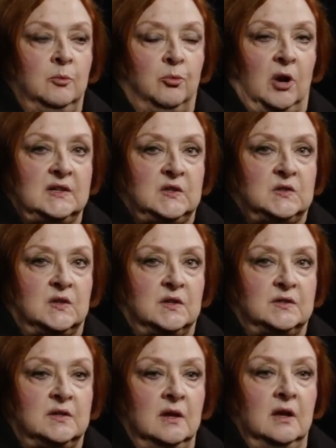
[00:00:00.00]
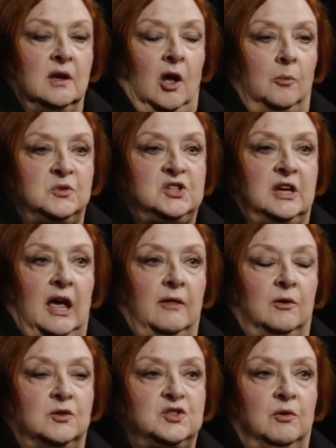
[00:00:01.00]
processes comes
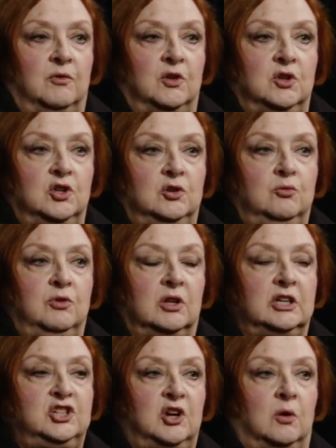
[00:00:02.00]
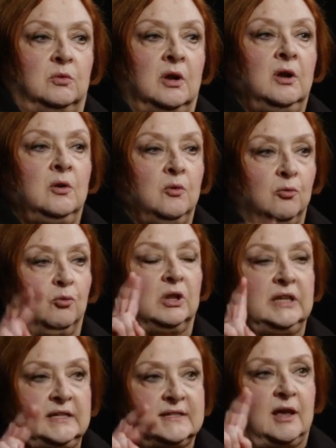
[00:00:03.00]
together so that you really don't
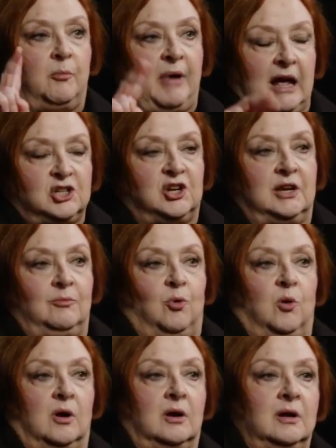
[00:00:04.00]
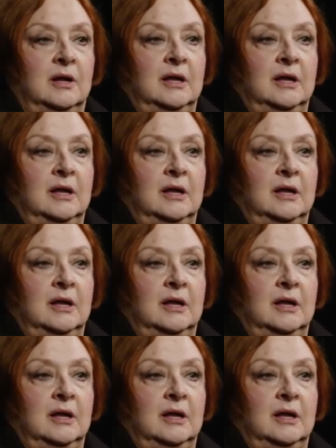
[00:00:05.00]
release a batch anymore.